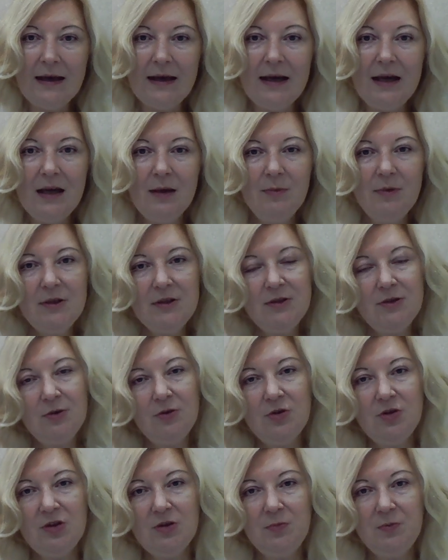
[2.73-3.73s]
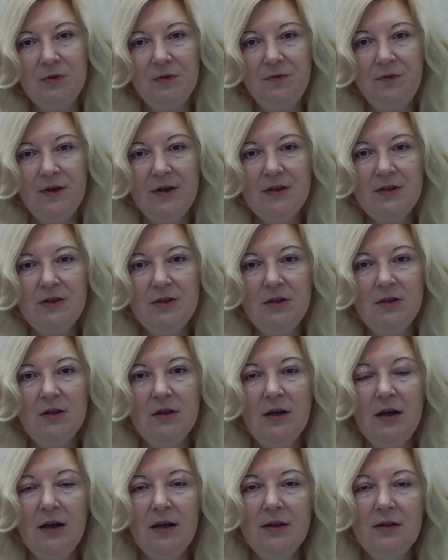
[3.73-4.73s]
I am an associate professor
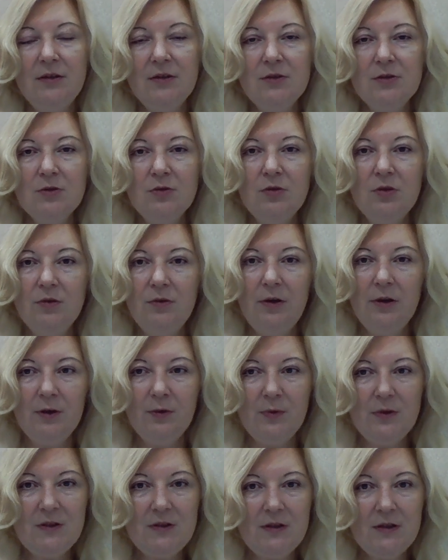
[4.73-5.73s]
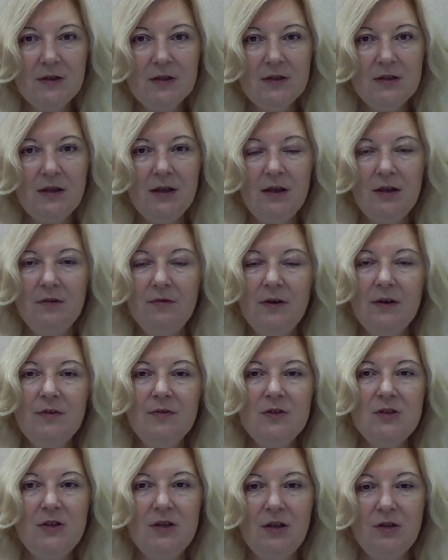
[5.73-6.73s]
at the School of Linguistics in
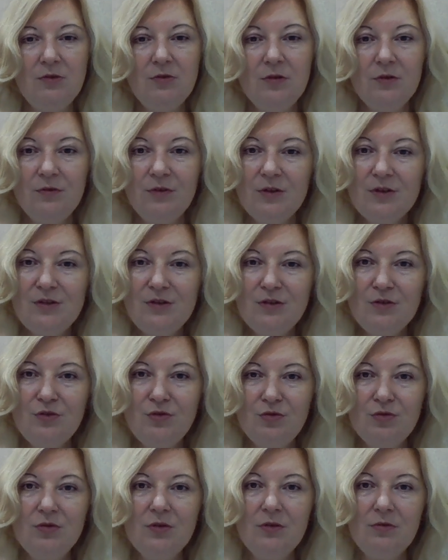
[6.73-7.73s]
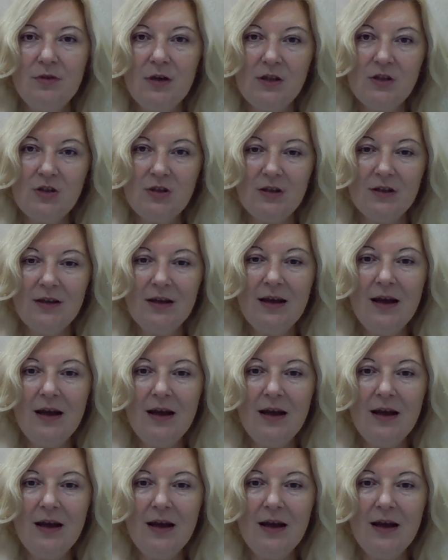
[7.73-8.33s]
Ivanovo State University, Shuya, Russia.